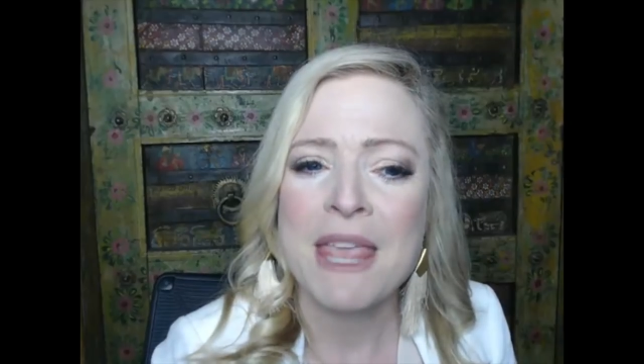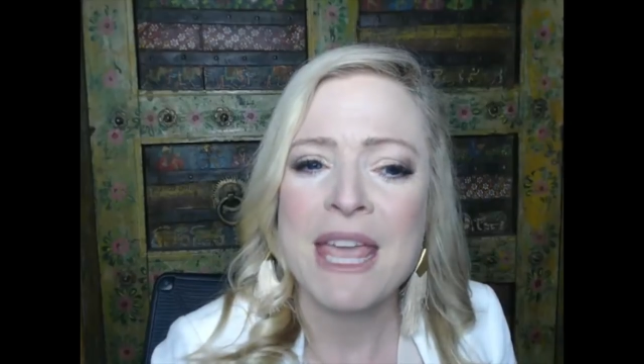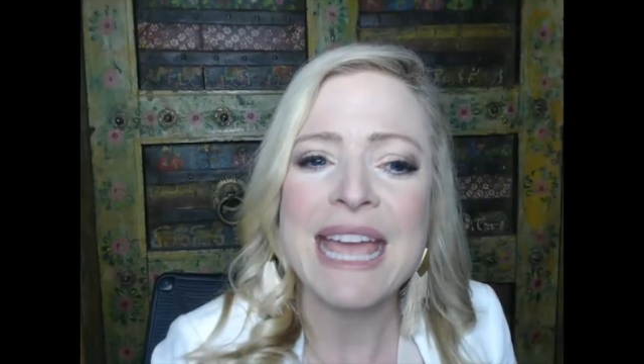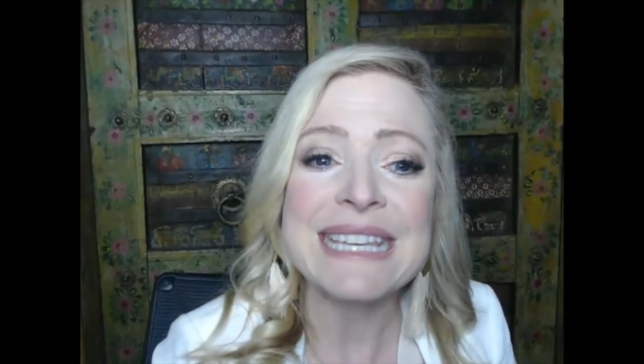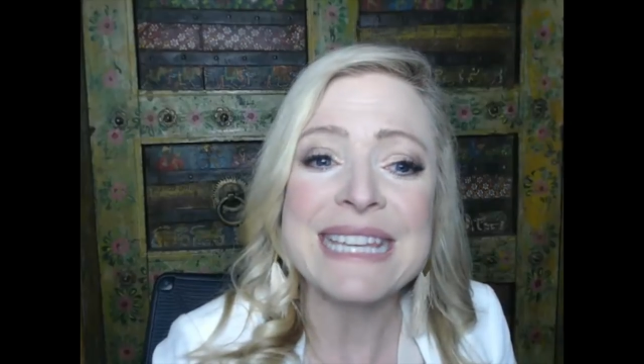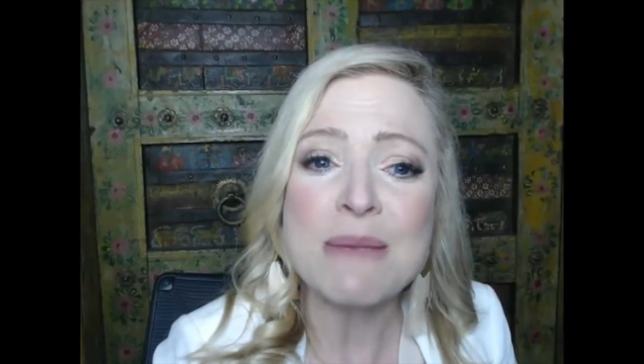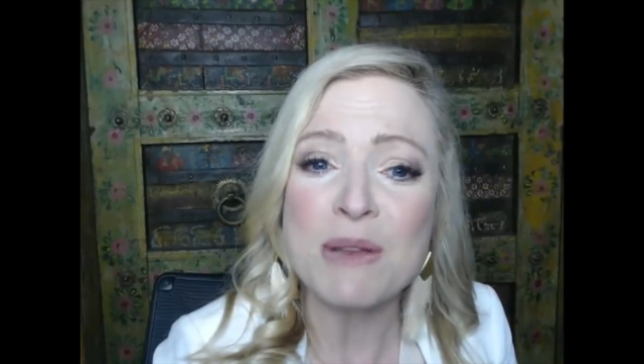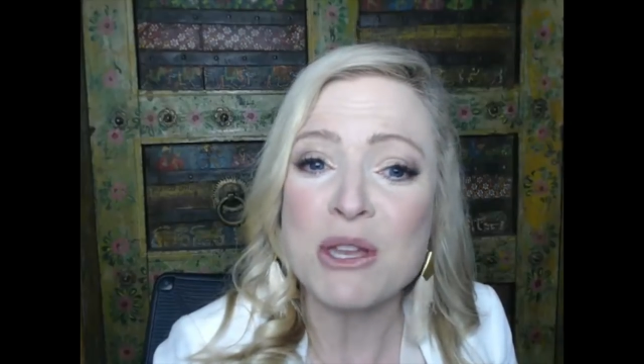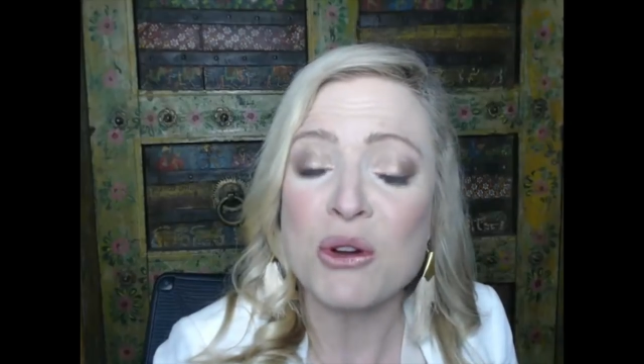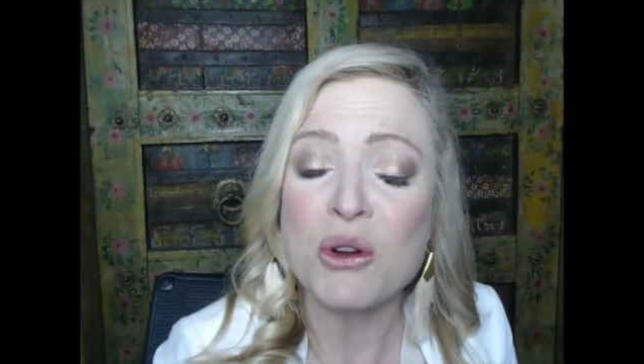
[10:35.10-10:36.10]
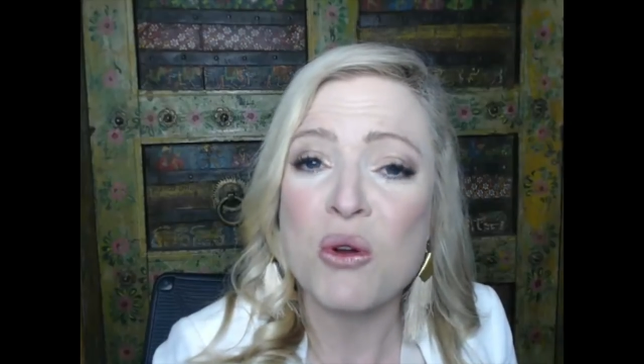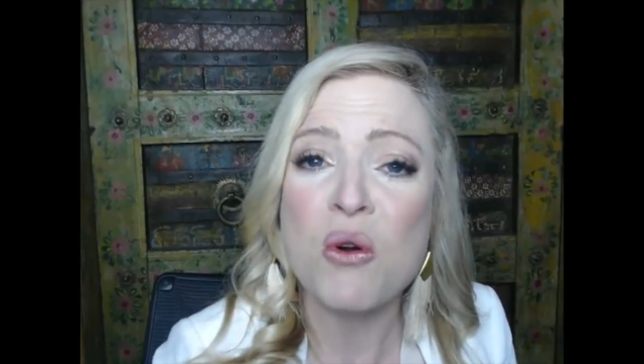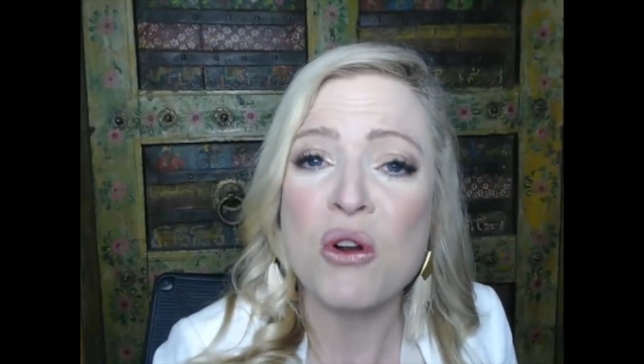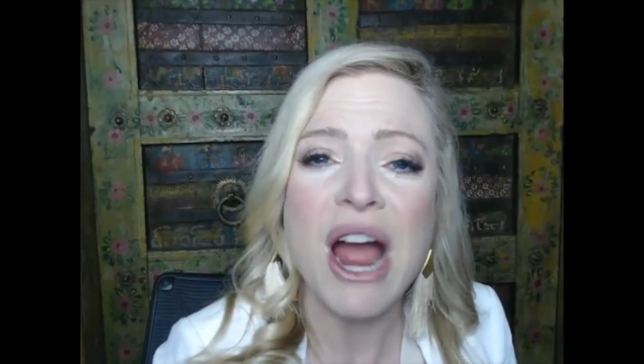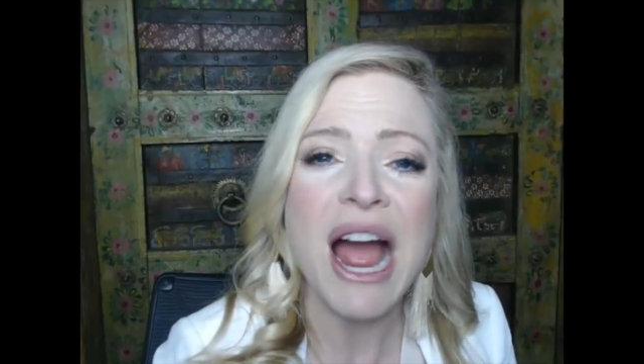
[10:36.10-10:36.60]
And deep in your
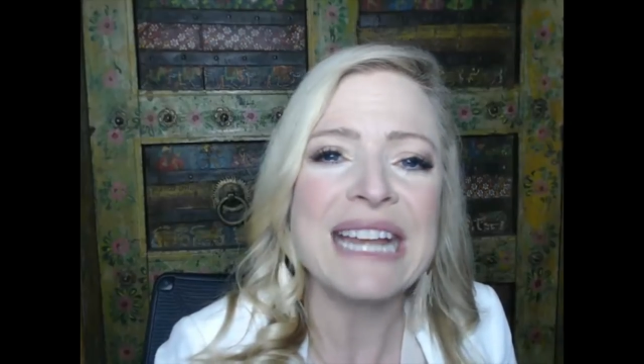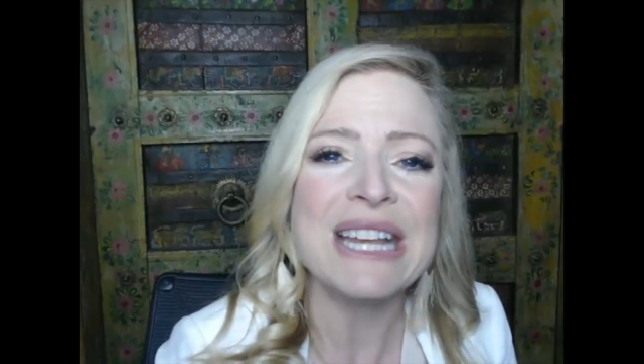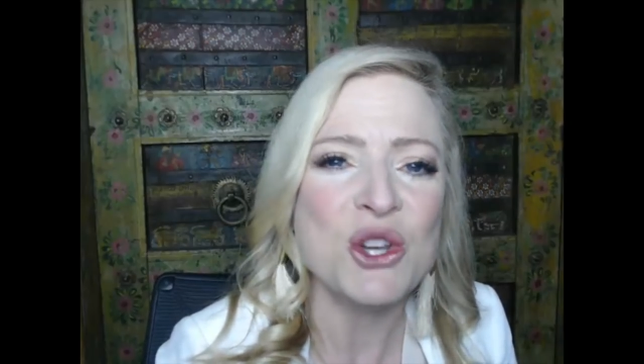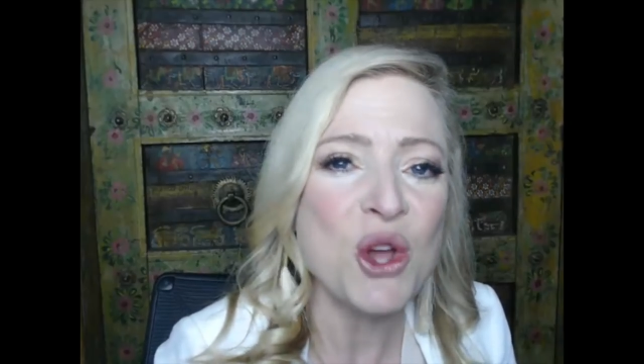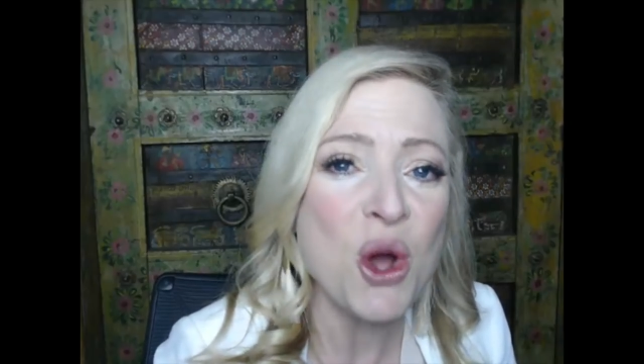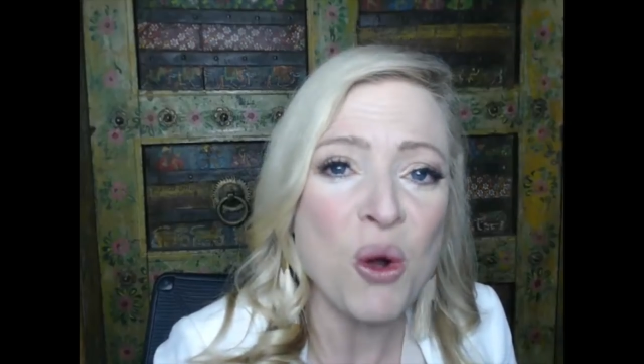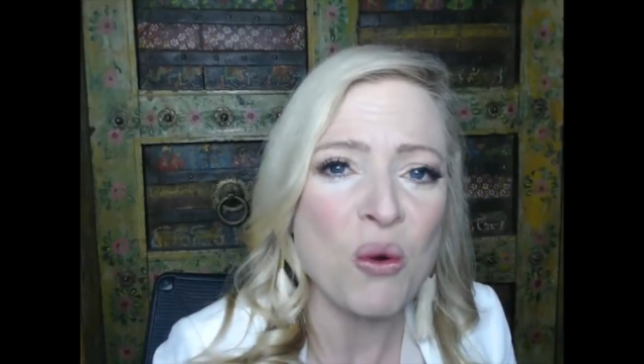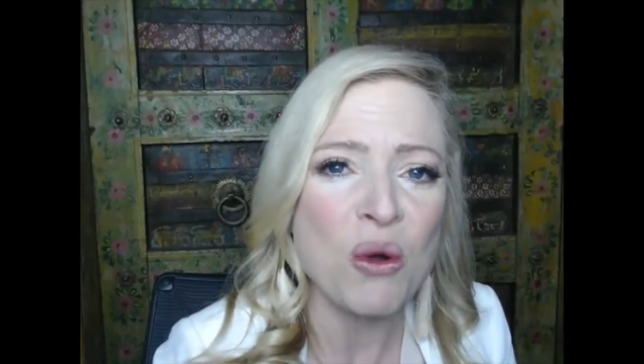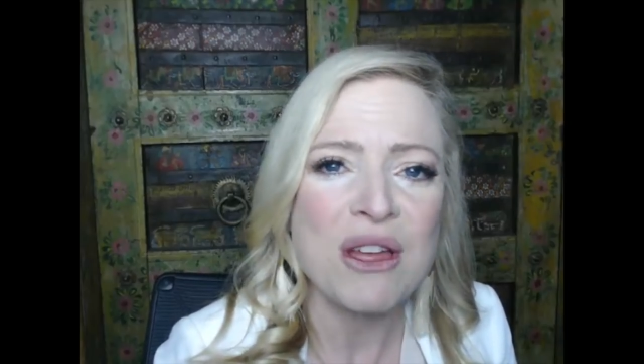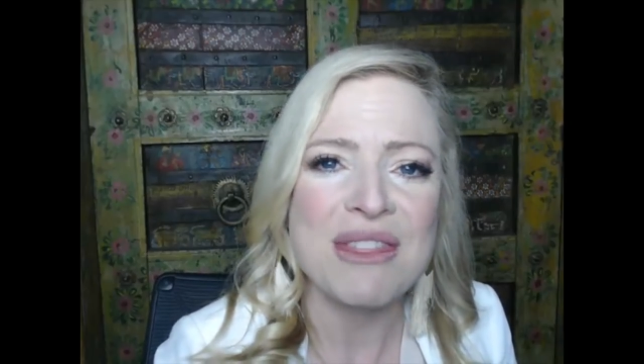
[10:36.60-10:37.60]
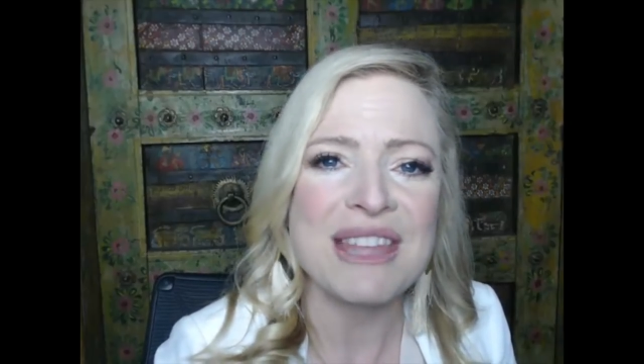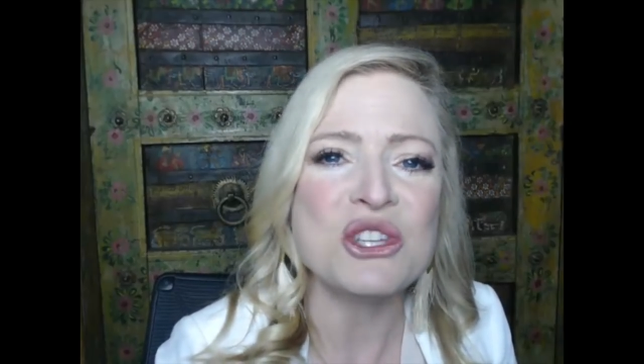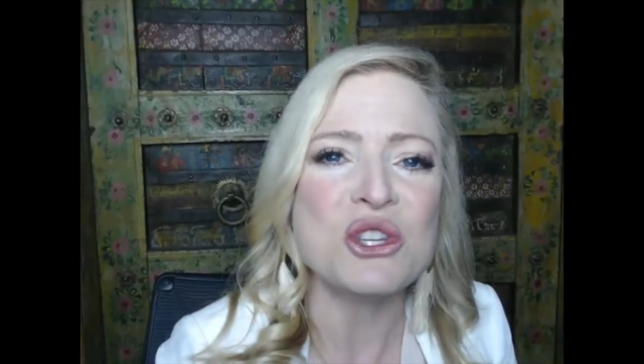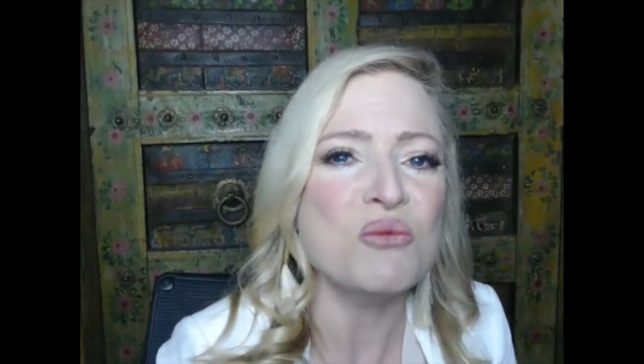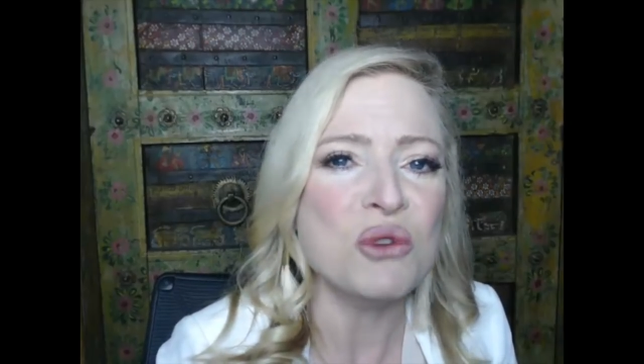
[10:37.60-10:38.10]
core, I know that
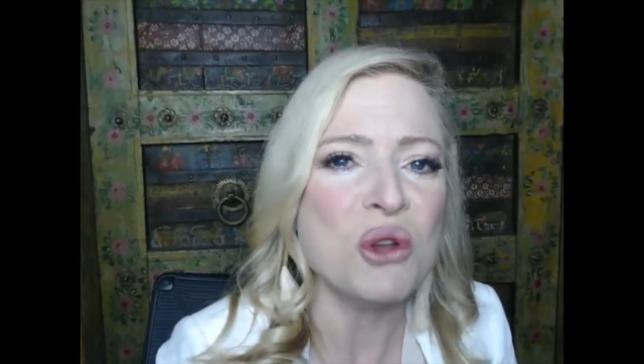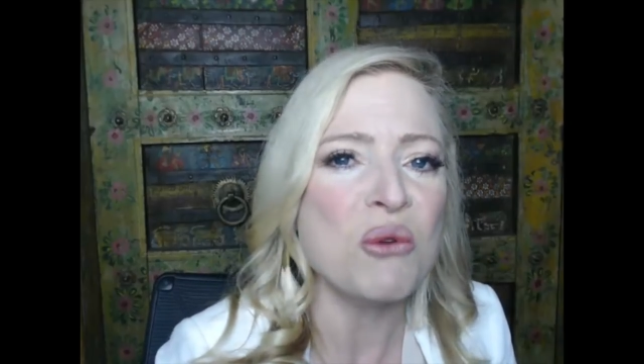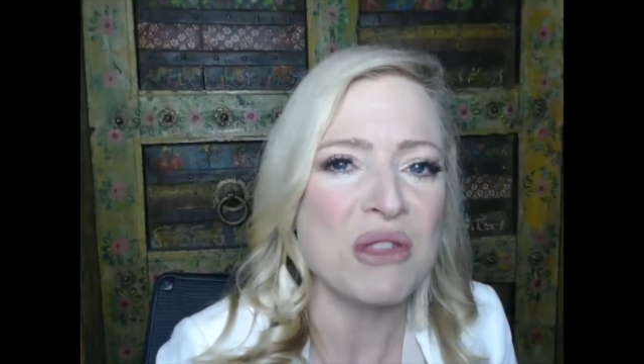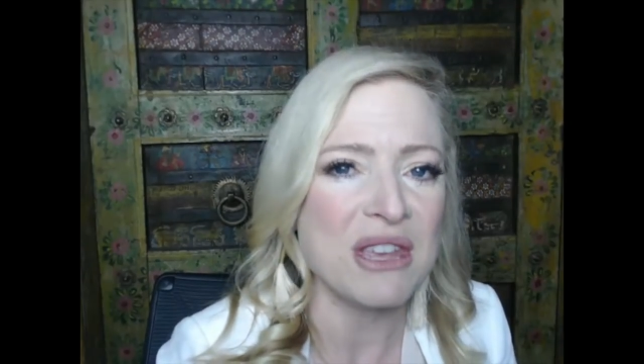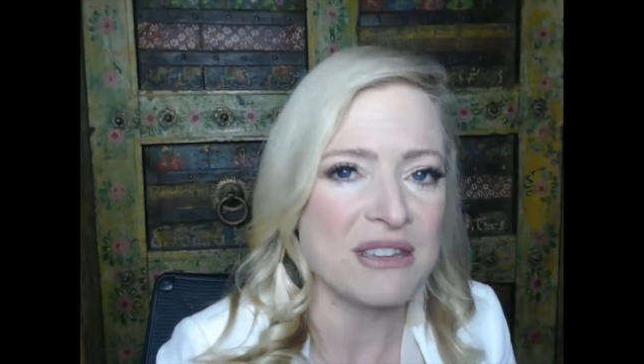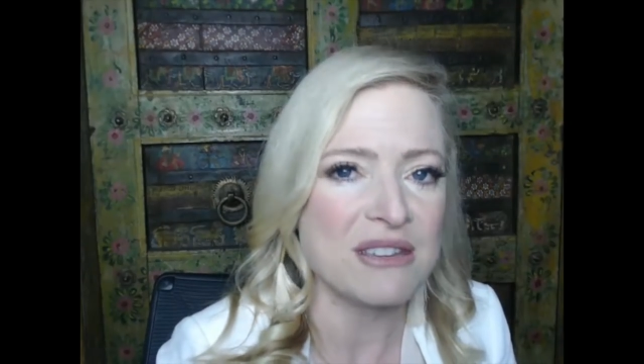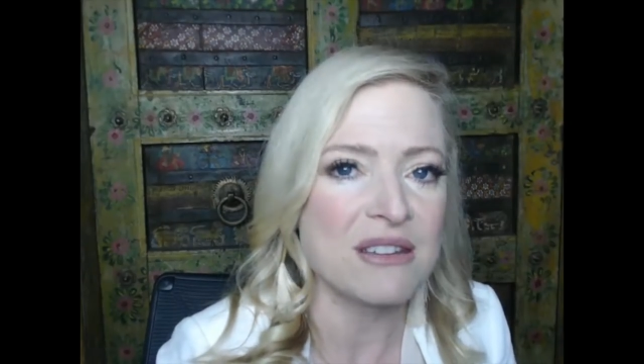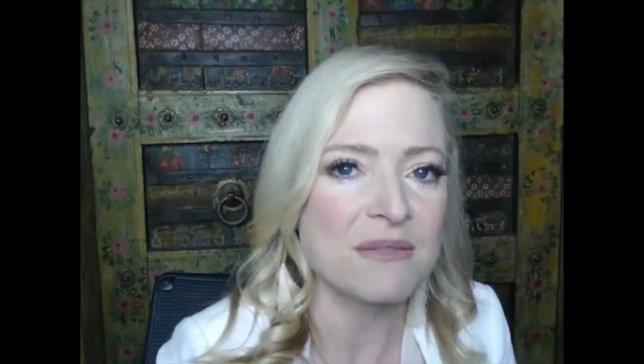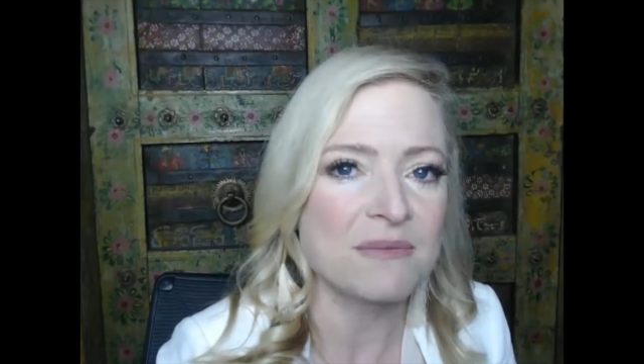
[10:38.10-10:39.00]
you know this.